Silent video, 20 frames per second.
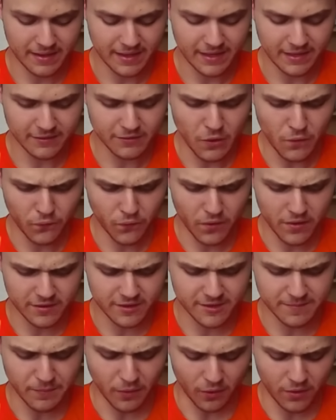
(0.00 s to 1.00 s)
He does go for a
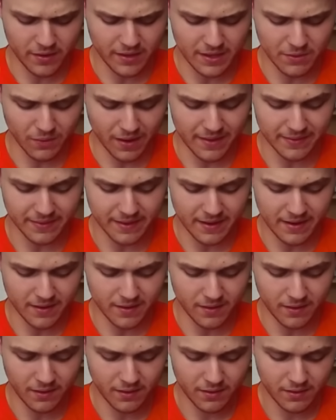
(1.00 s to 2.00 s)
Sparky right
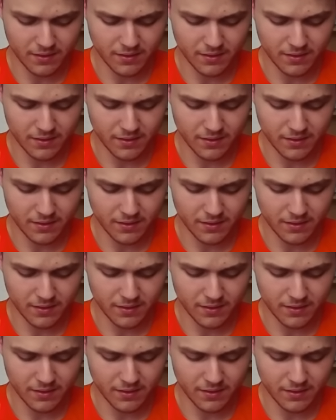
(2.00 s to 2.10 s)
there.